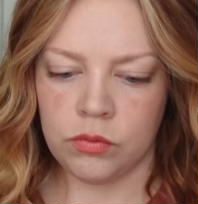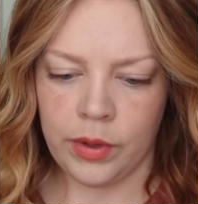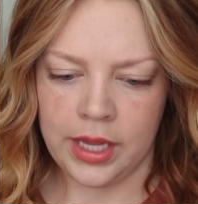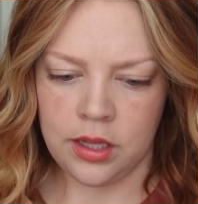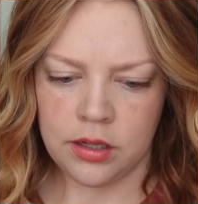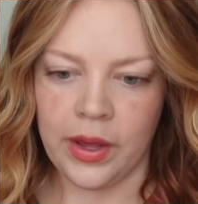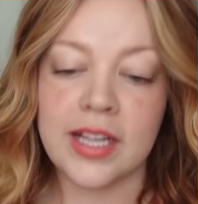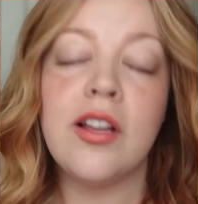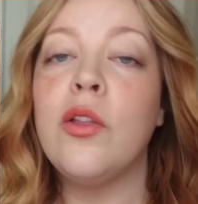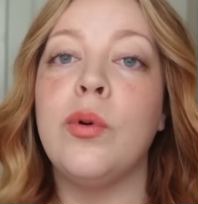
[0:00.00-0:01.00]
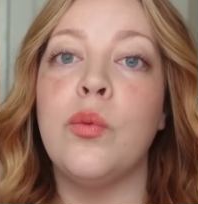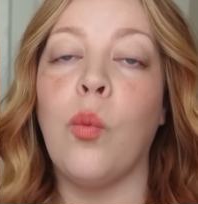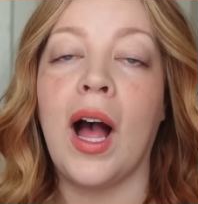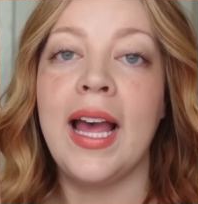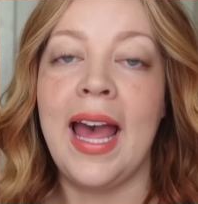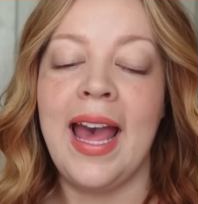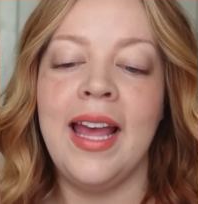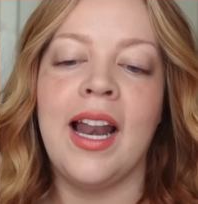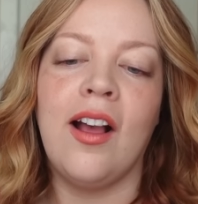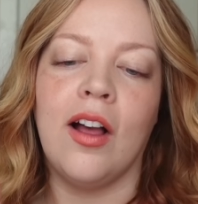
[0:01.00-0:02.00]
wait, okay, I saw the word Y
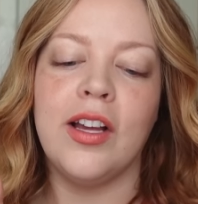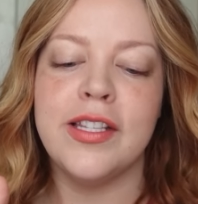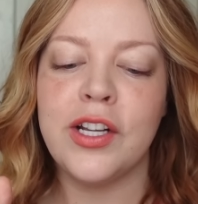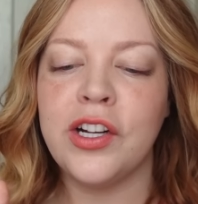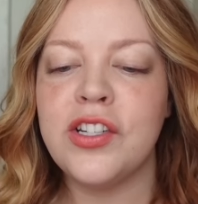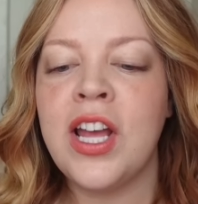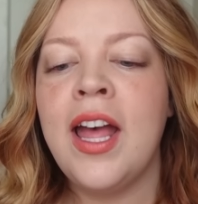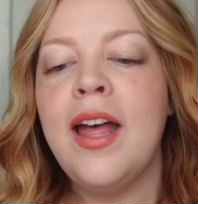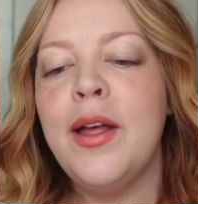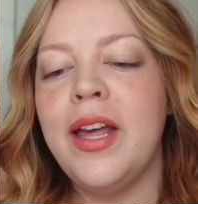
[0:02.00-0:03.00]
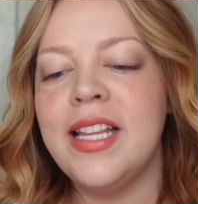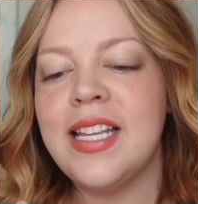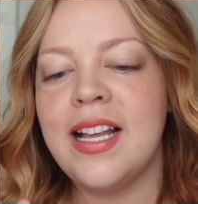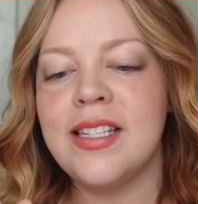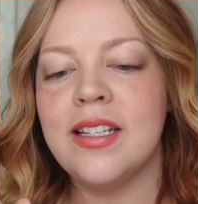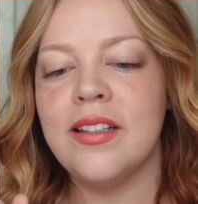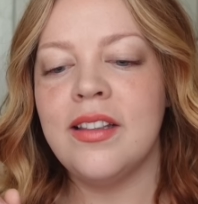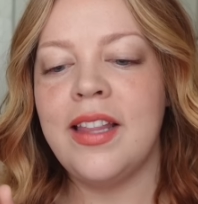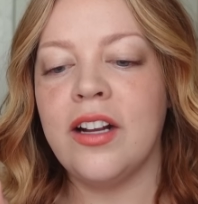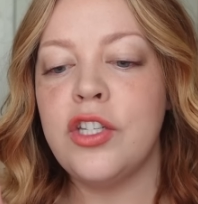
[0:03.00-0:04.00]
A and I got concerned. It says
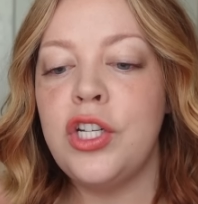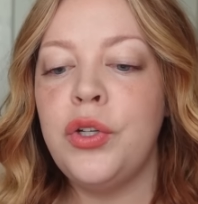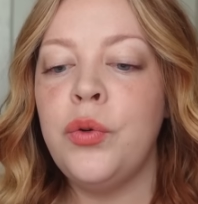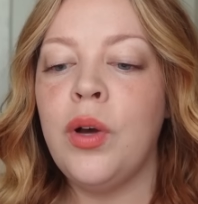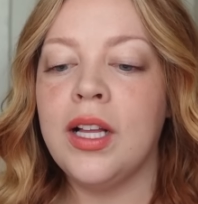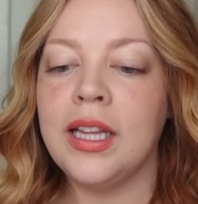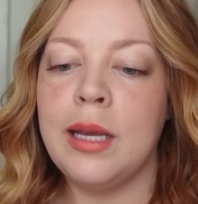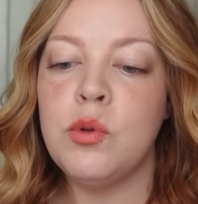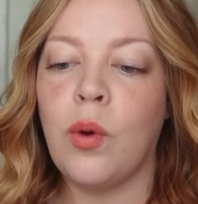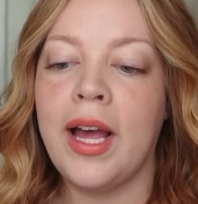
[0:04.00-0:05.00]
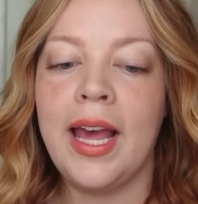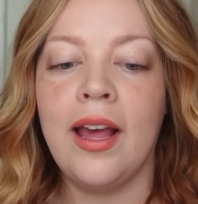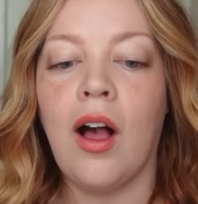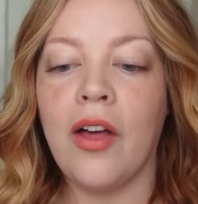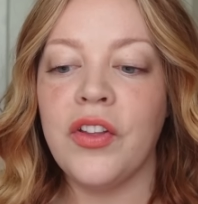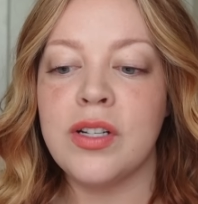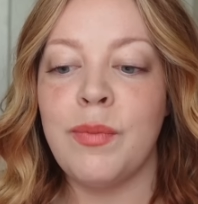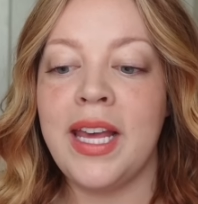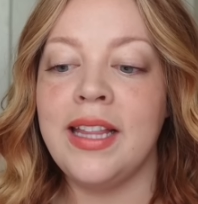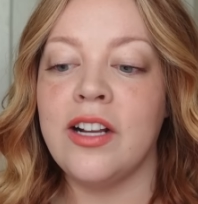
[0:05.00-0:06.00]
they're two acclaimed Y A authors
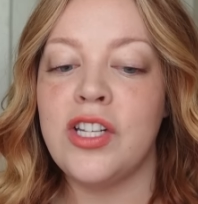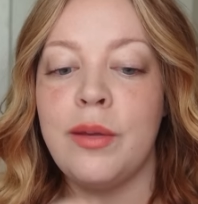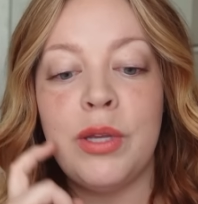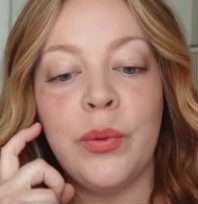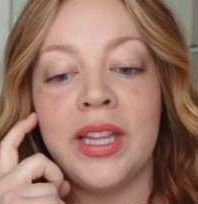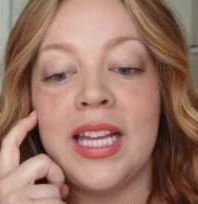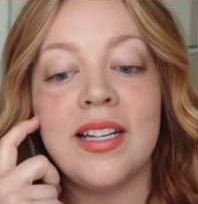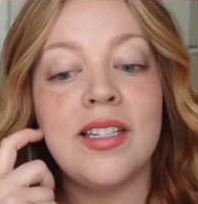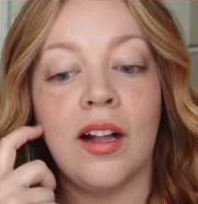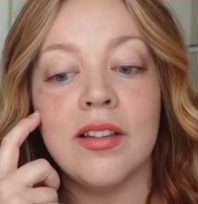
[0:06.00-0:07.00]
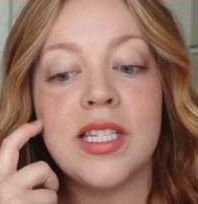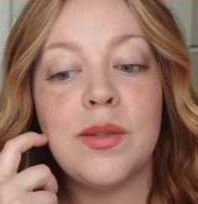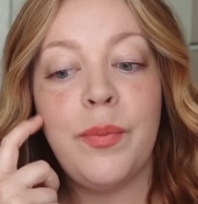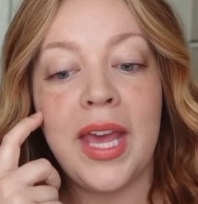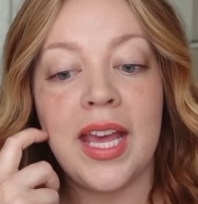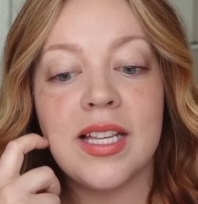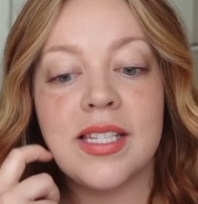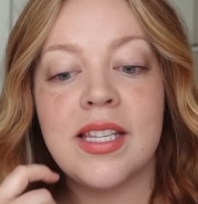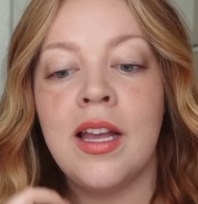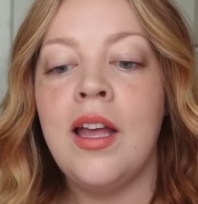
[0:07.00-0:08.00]
making their debut in the adult
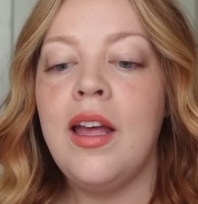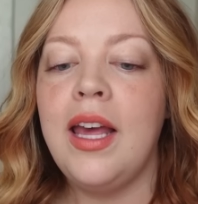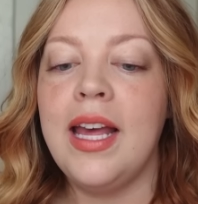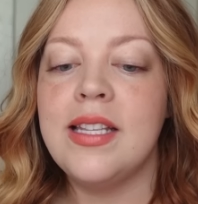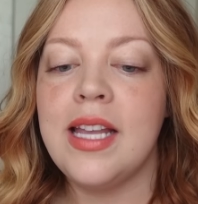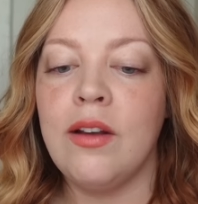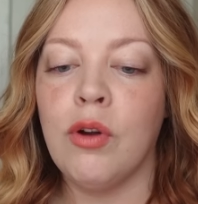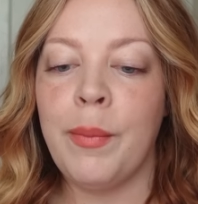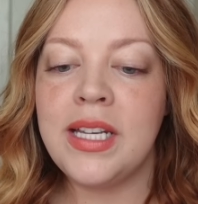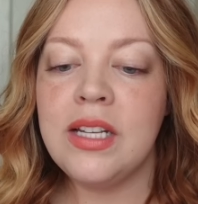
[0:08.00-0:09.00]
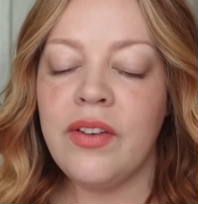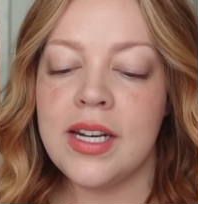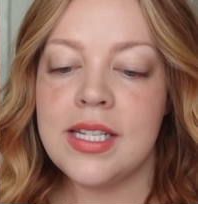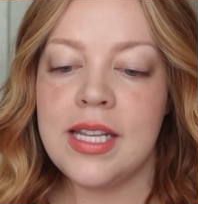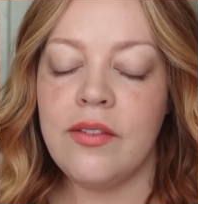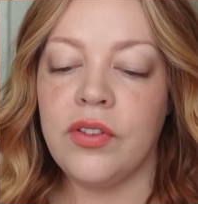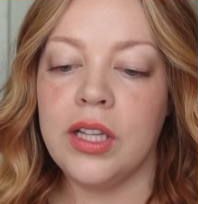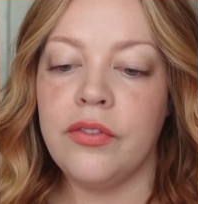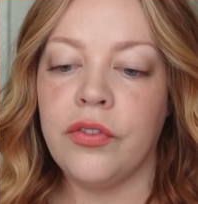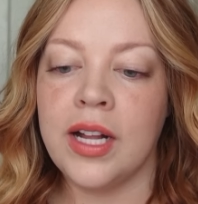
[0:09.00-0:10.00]
space. It's a romantic fantasy full
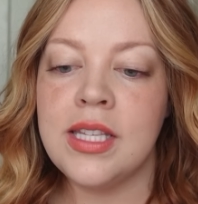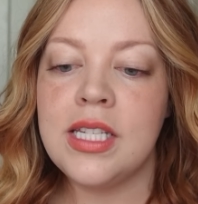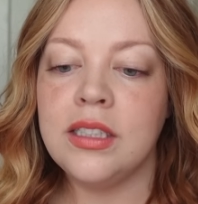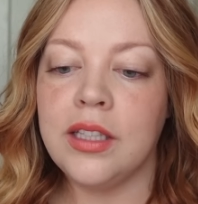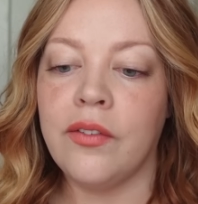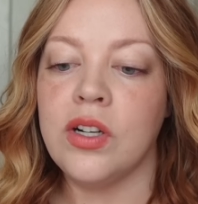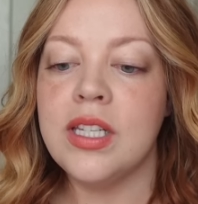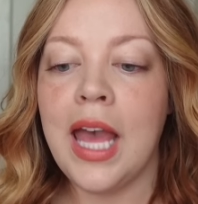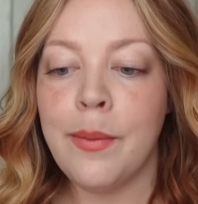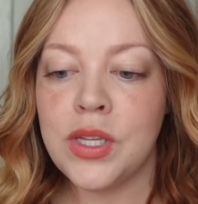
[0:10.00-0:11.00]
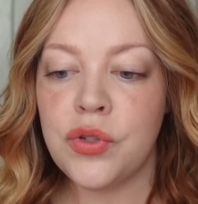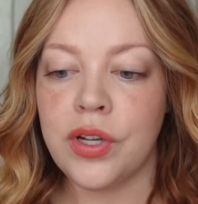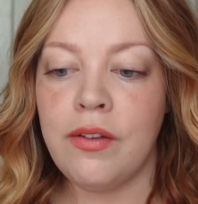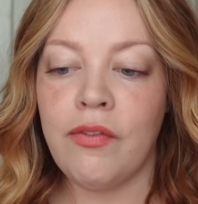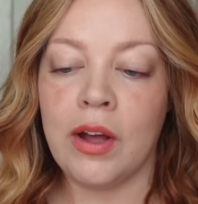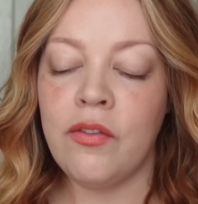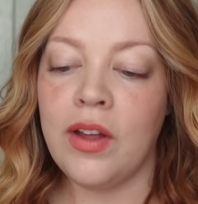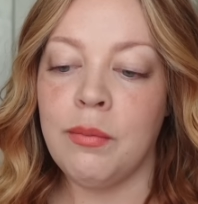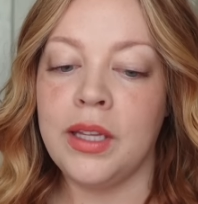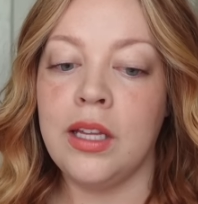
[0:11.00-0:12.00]
of friends to lovers chemistry, found
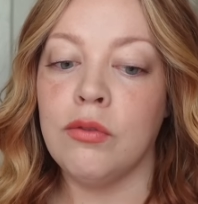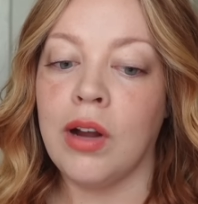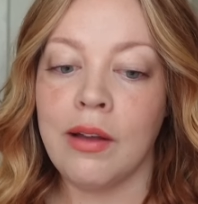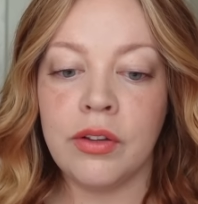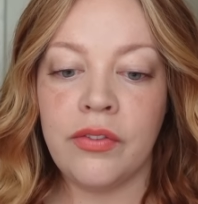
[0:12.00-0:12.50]
family, rival